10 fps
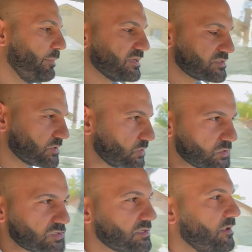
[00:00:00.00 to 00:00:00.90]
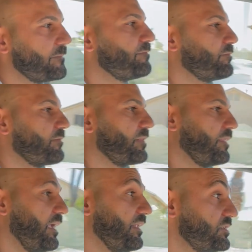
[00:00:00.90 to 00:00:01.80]
bezels,
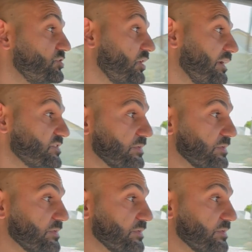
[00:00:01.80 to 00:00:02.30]
and it drives me